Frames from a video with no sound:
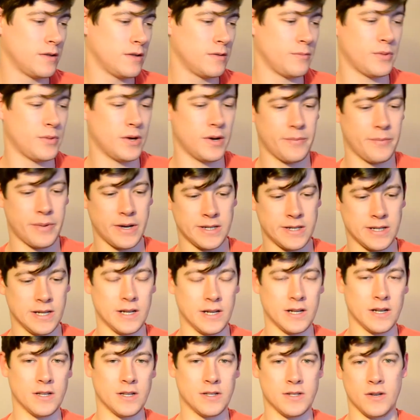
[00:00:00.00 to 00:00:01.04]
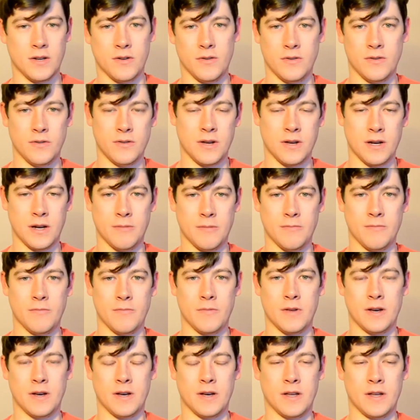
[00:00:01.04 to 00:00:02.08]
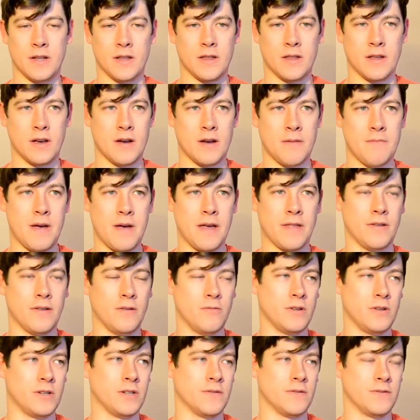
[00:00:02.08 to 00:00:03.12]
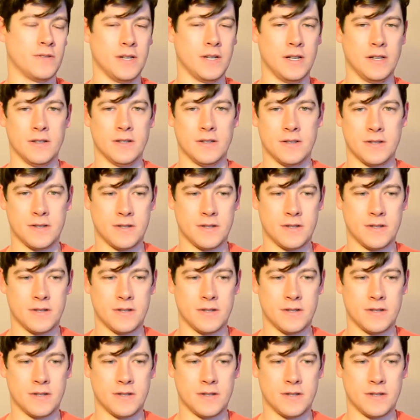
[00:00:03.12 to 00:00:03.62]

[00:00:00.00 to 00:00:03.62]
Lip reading: But I'm basically going to do a method which I've seen